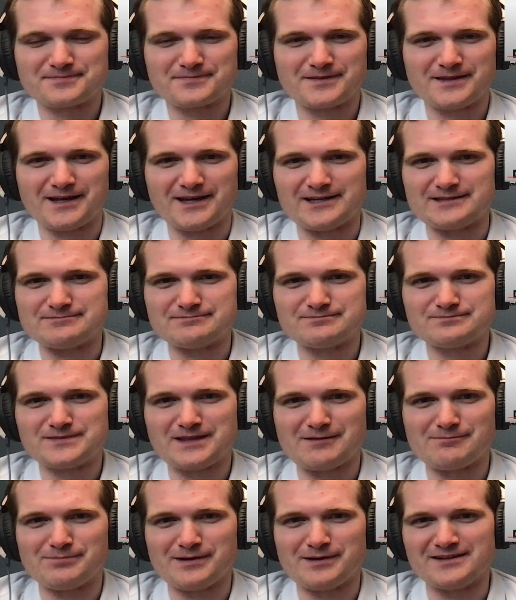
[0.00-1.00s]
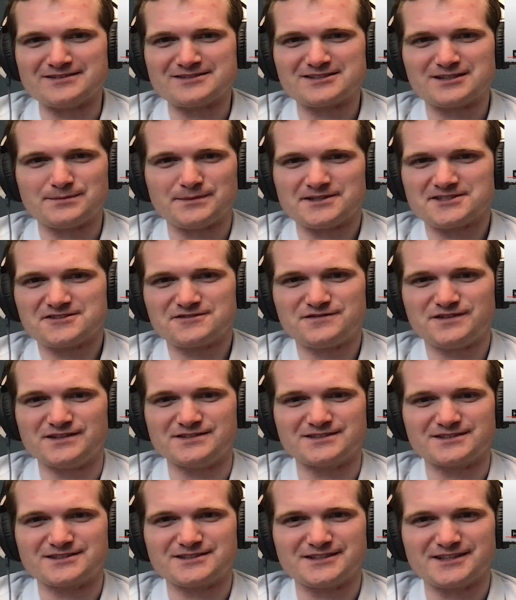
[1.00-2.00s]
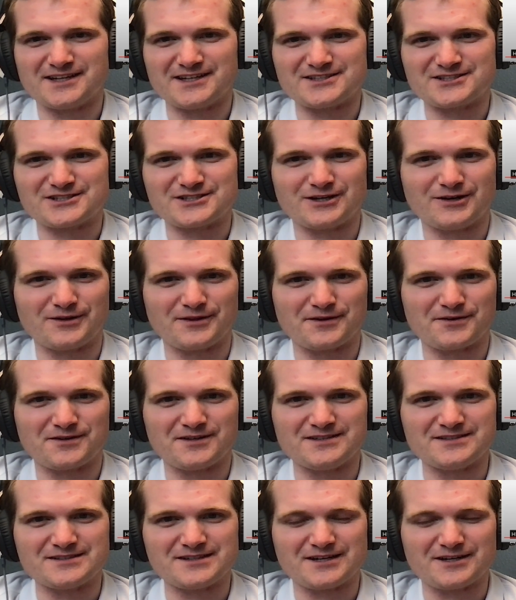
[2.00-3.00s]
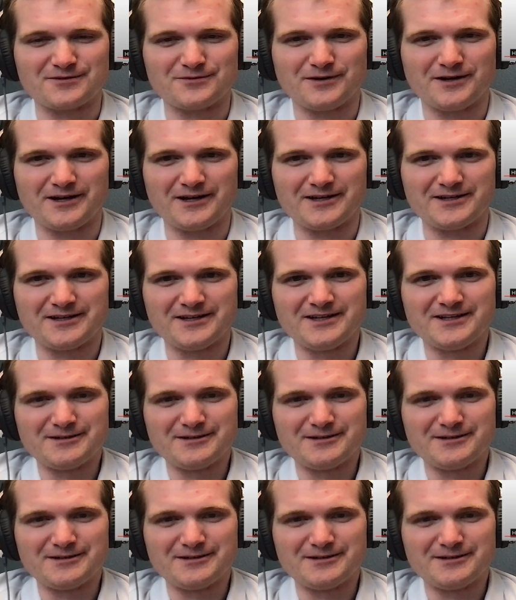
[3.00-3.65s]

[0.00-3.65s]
they they bend so much physics in that show there is anyway.